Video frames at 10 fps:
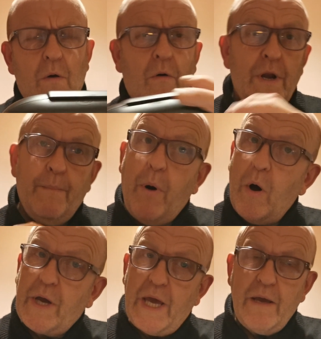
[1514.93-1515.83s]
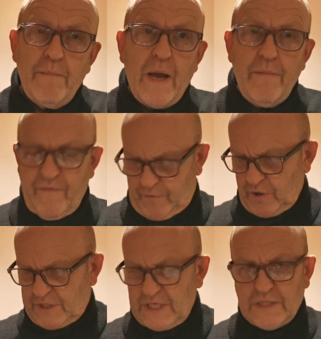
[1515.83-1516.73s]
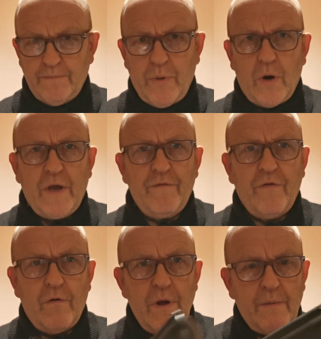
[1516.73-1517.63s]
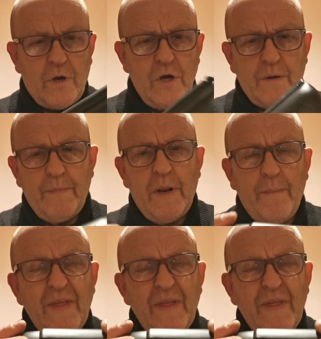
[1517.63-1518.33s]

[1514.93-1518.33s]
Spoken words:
or in a pocket. Maybe if you've got a decent pocket for it, good. I